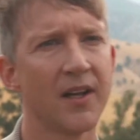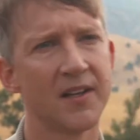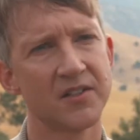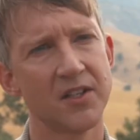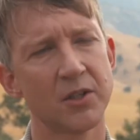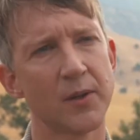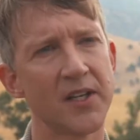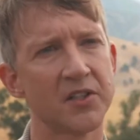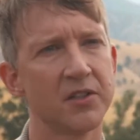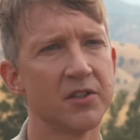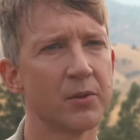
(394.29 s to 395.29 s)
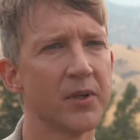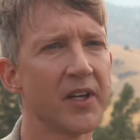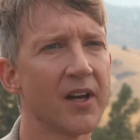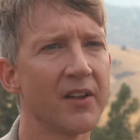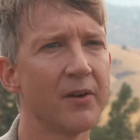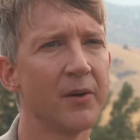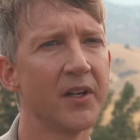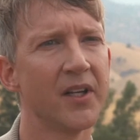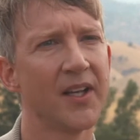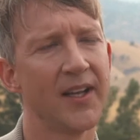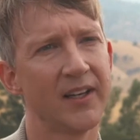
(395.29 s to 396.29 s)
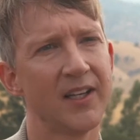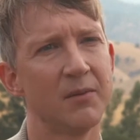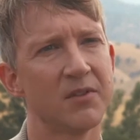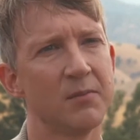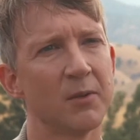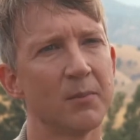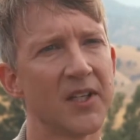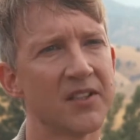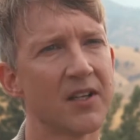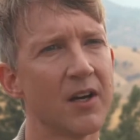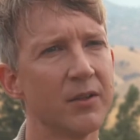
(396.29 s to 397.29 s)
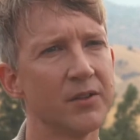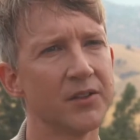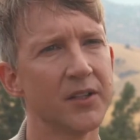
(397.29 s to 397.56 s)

situation to another, and it keeps me on my toes.